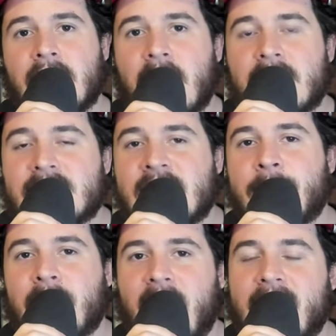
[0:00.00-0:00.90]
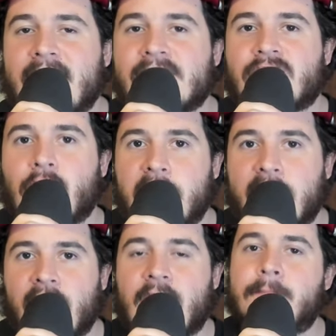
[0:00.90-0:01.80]
seemed like his
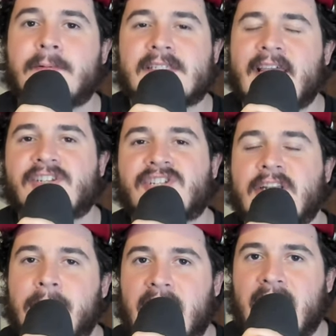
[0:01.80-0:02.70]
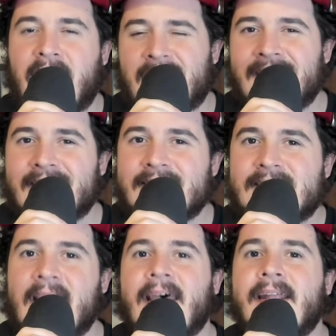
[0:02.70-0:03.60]
career could potentially be
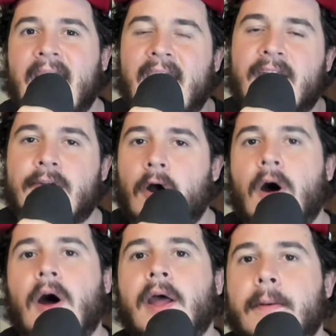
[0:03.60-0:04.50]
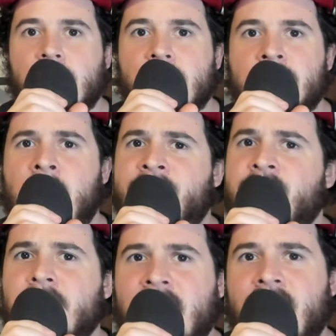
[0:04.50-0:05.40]
dead and gone. So
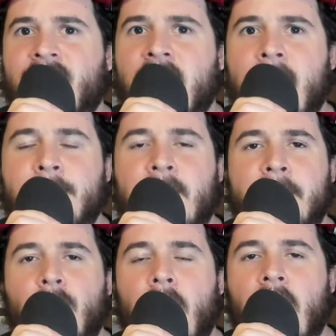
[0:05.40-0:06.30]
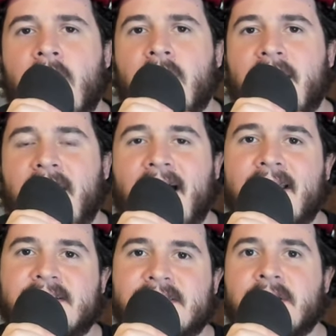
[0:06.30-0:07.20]
after leaving MWR, he
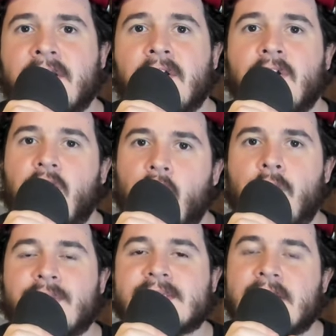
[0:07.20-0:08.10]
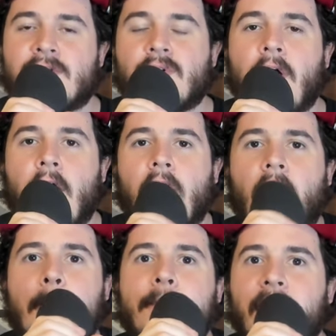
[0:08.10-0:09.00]
had to go to a single car
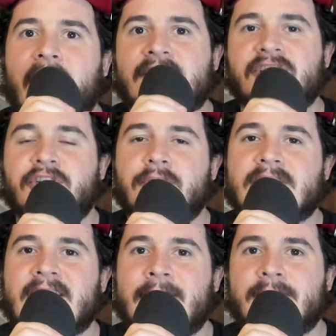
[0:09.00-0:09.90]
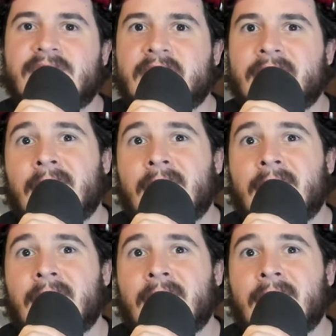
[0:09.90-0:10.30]
operation who seemed to